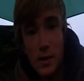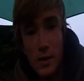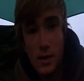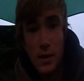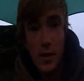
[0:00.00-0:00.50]

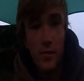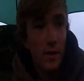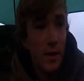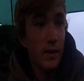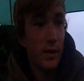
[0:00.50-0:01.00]
It's going to give them
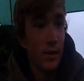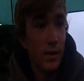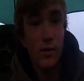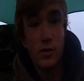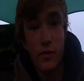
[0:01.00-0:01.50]
there
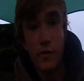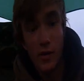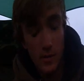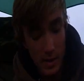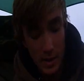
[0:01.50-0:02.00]
lots of
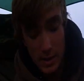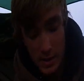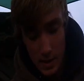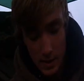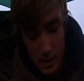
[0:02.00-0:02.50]
freebies,
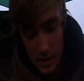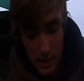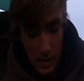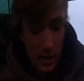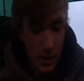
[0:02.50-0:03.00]

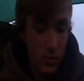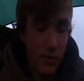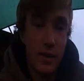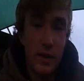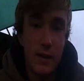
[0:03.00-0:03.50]
that sort of
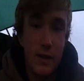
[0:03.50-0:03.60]
thing.